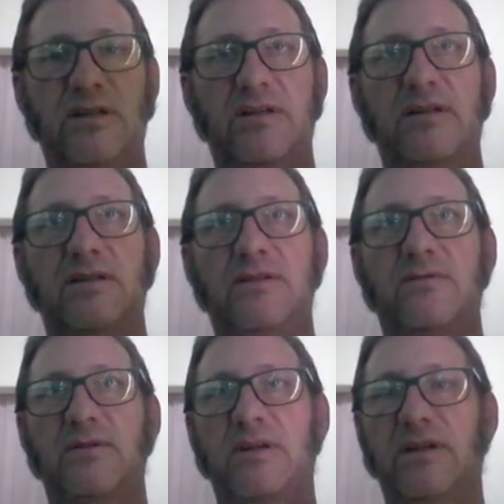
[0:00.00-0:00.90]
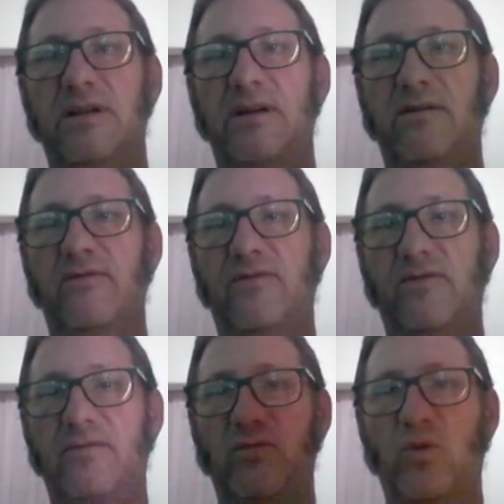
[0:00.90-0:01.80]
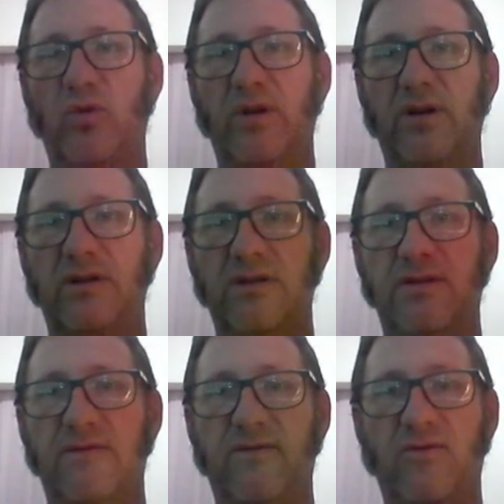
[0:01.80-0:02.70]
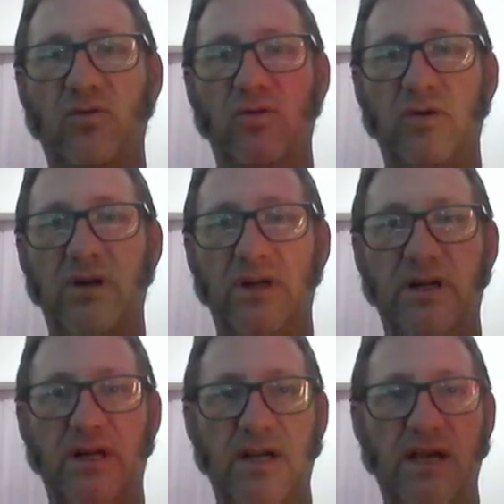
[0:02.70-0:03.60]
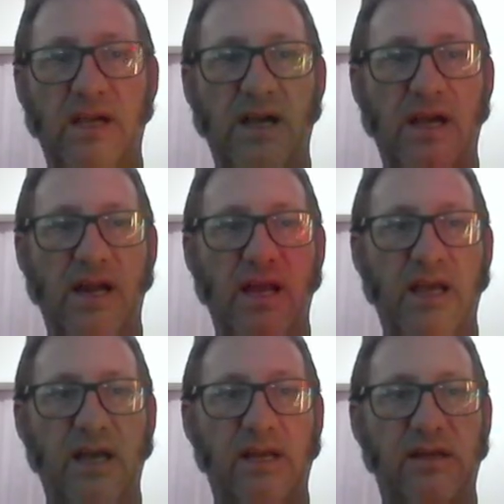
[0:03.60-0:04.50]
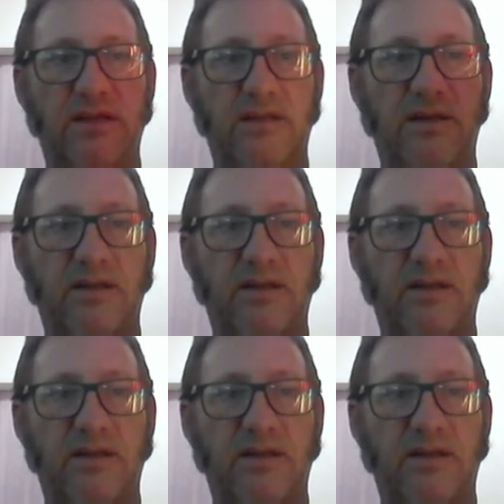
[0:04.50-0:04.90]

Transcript: here, so we can have more than just 4. And